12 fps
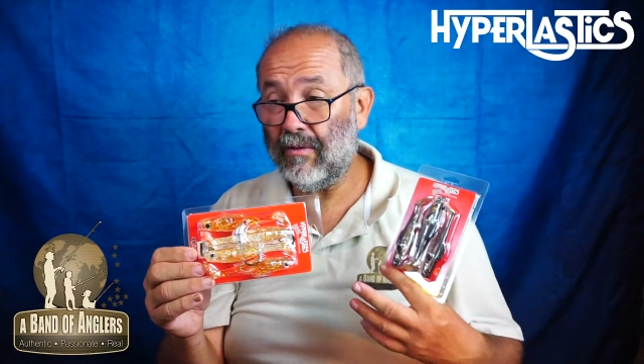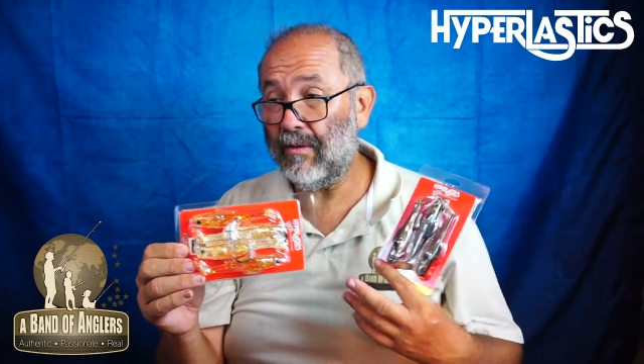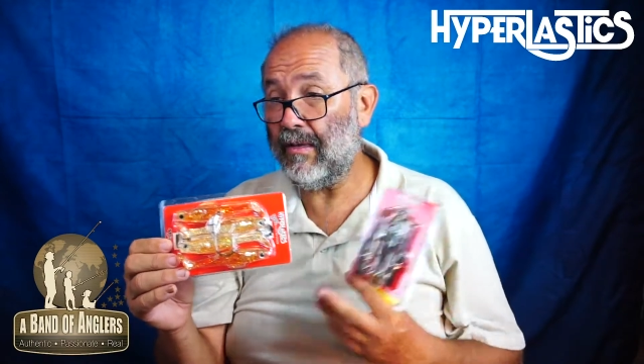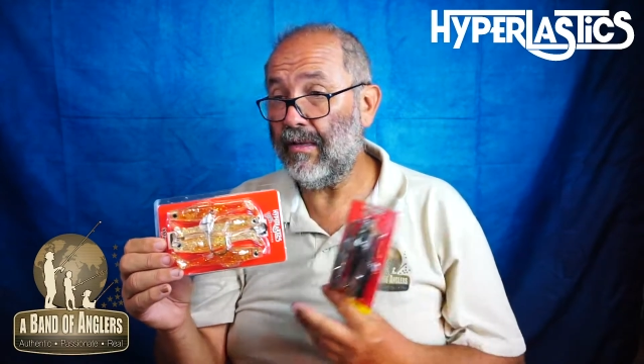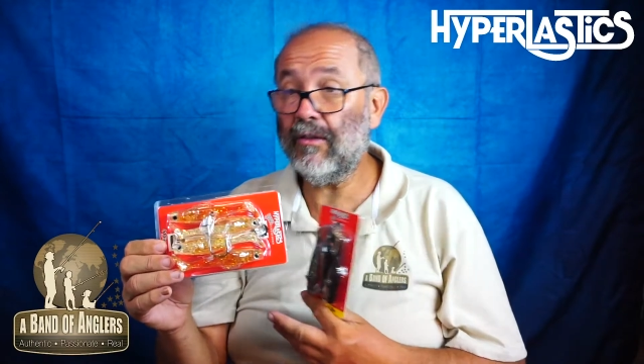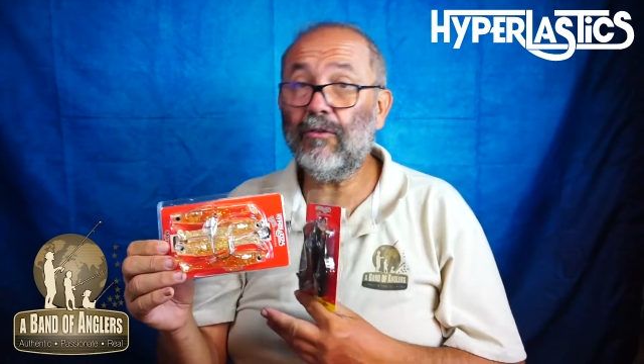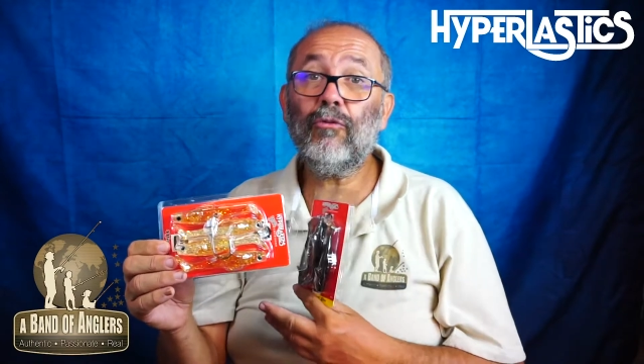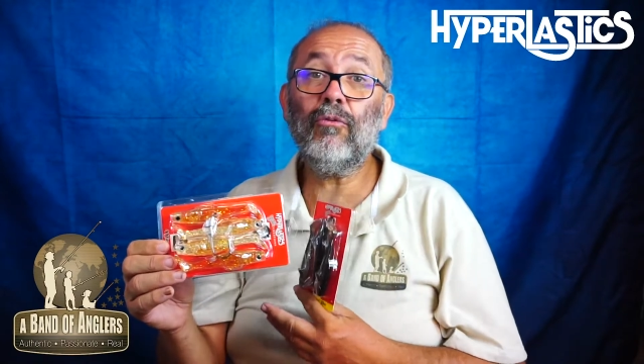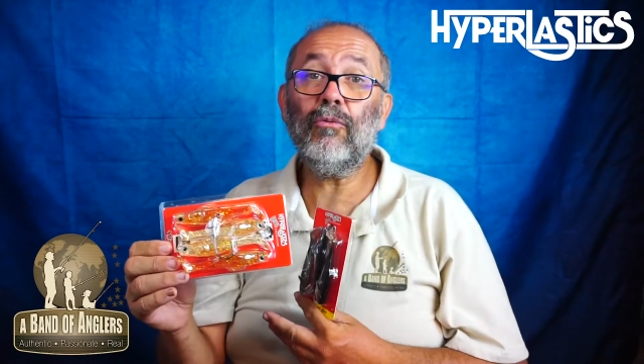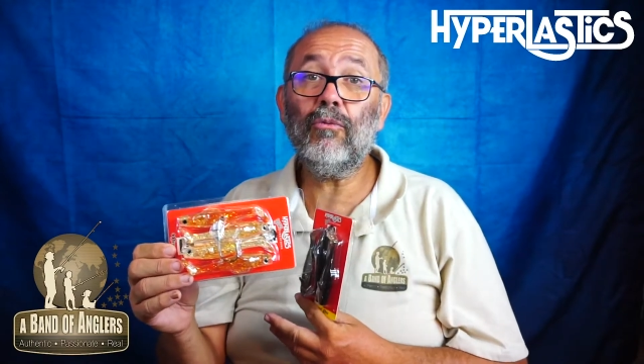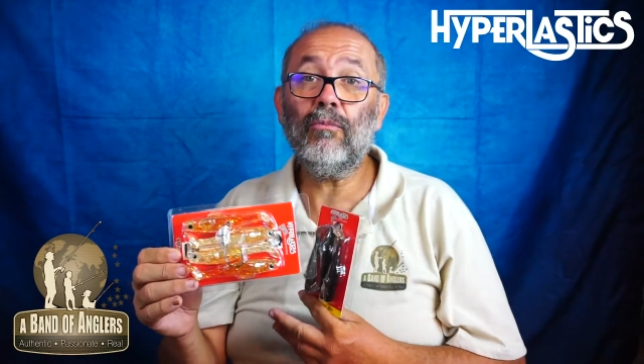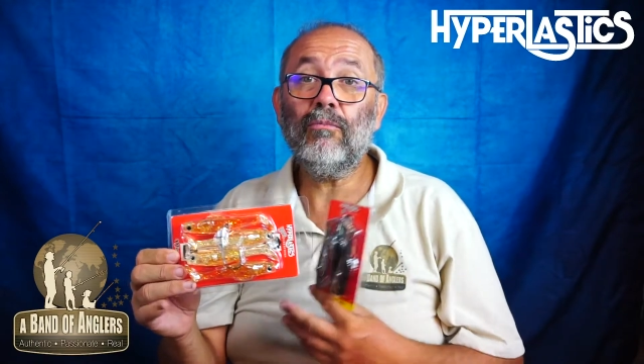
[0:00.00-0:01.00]
leading
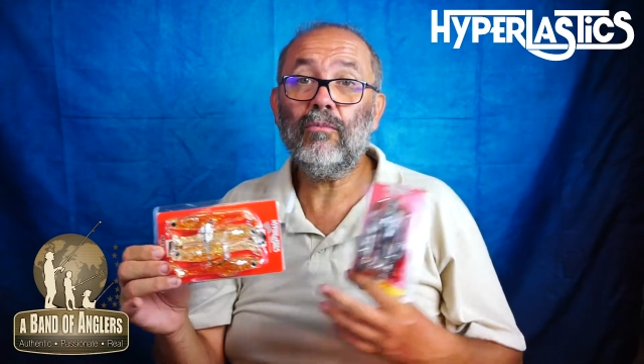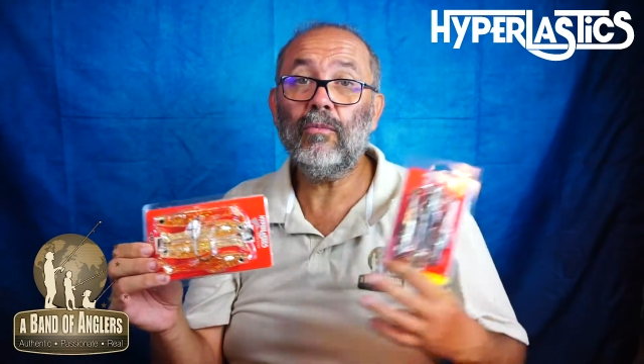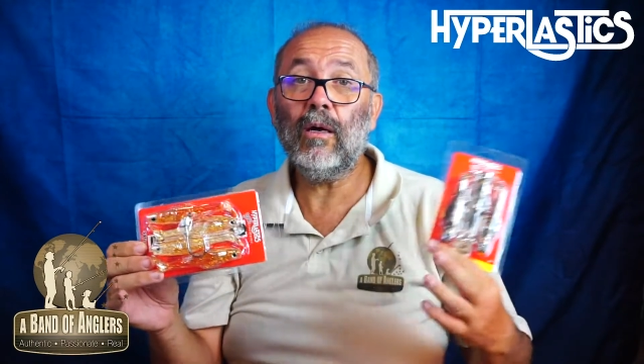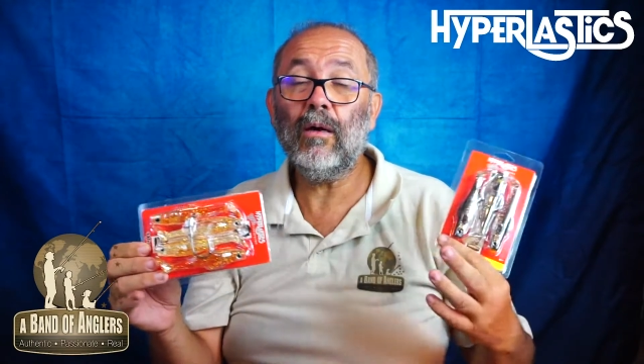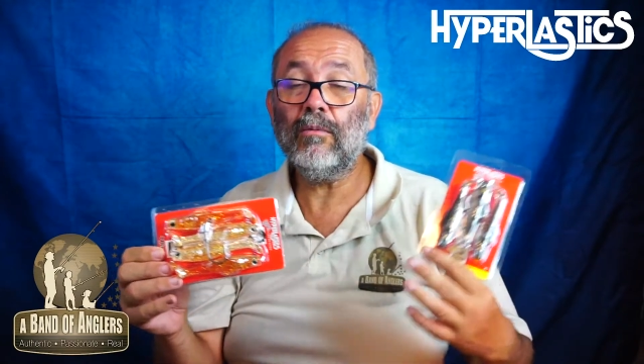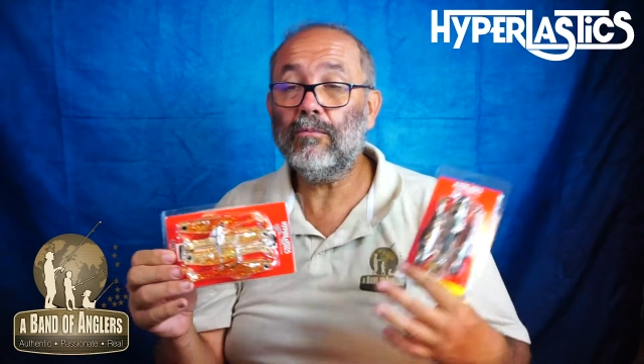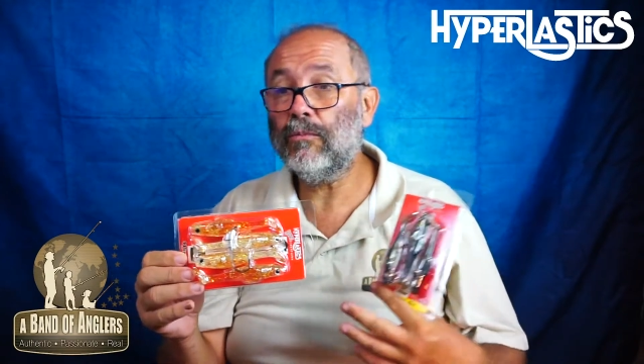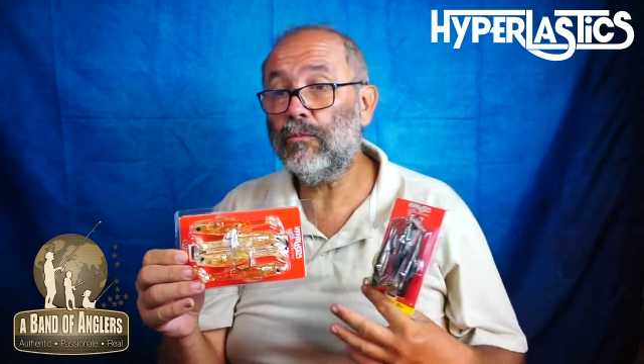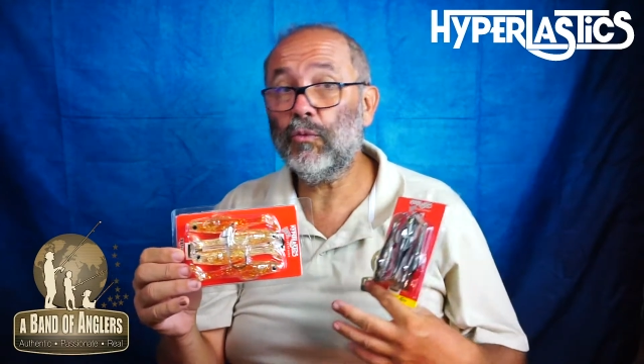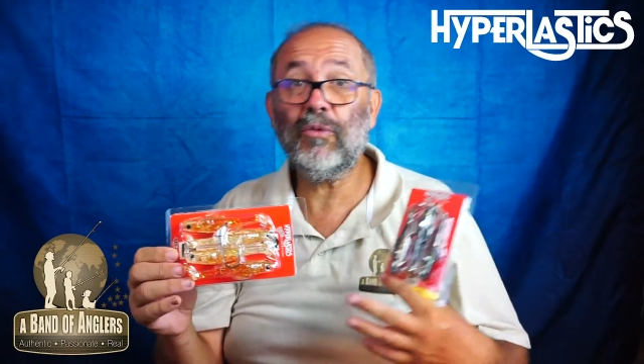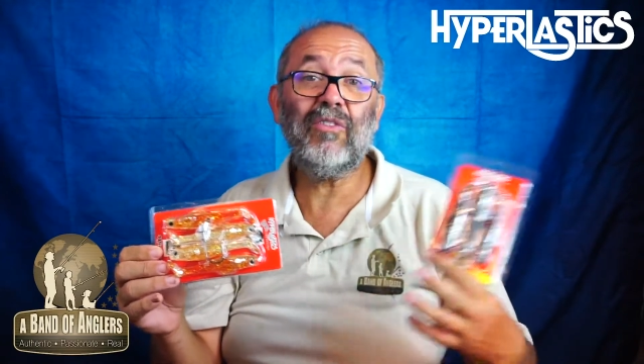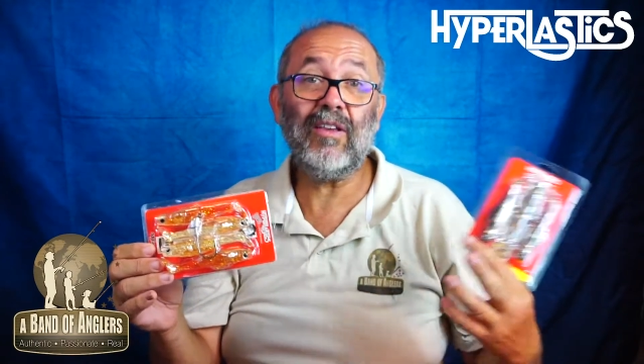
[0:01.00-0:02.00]
to
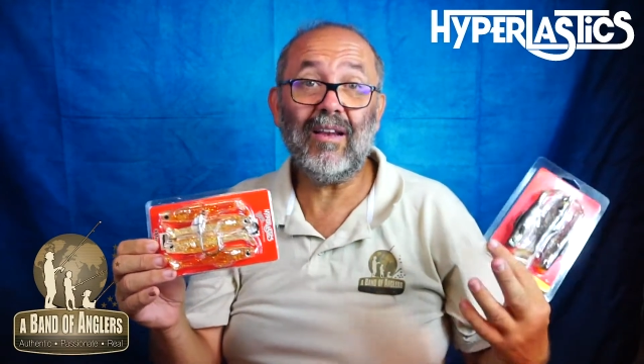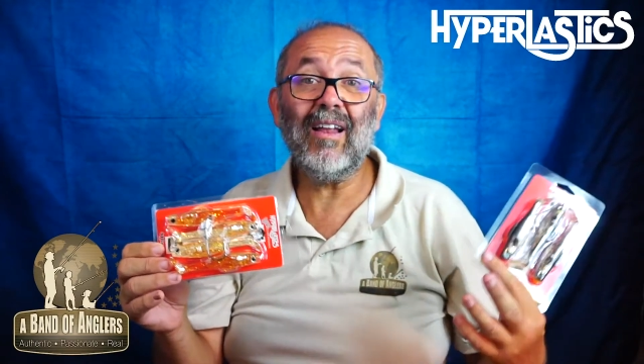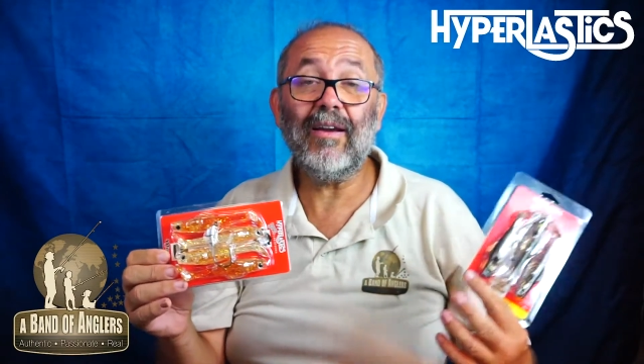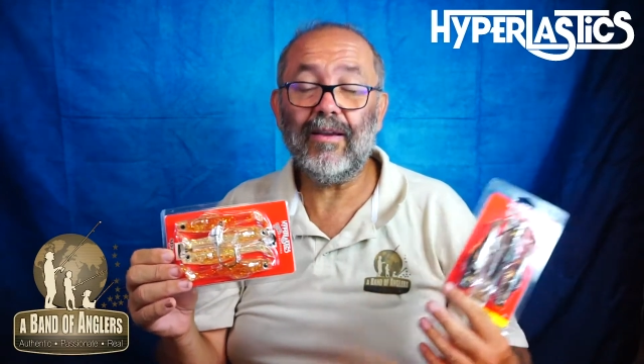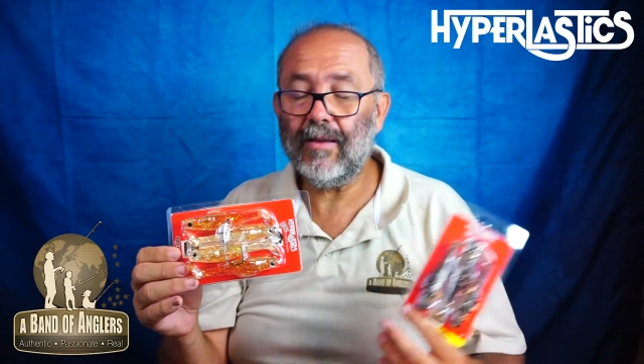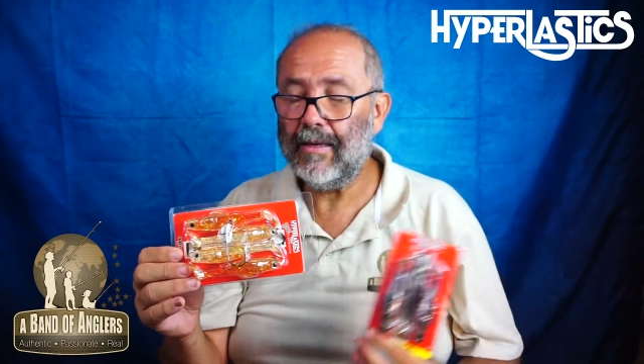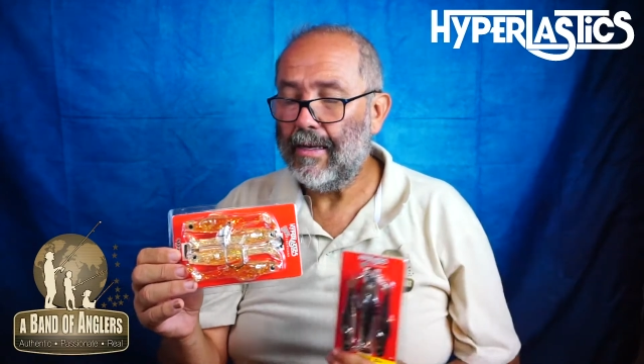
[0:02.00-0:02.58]
twisting line.